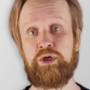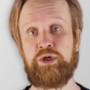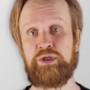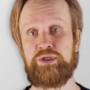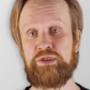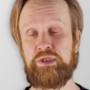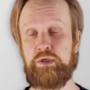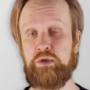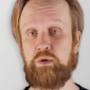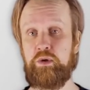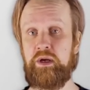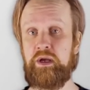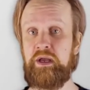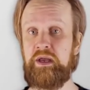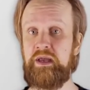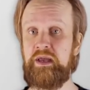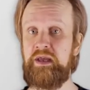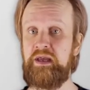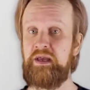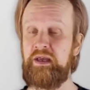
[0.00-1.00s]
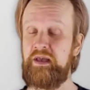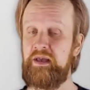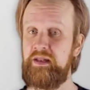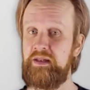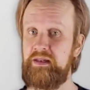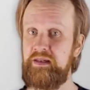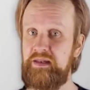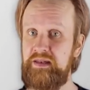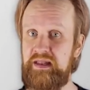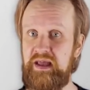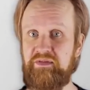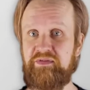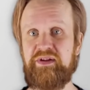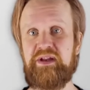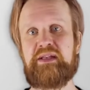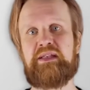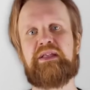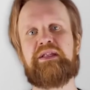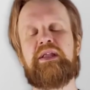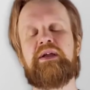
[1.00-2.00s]
So
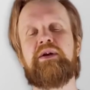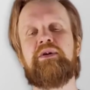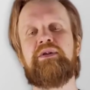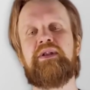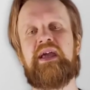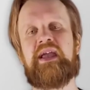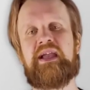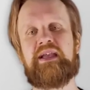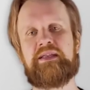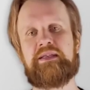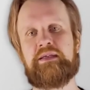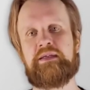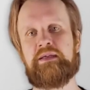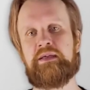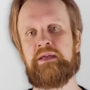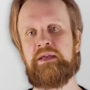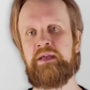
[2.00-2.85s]
definitely the CONNECT,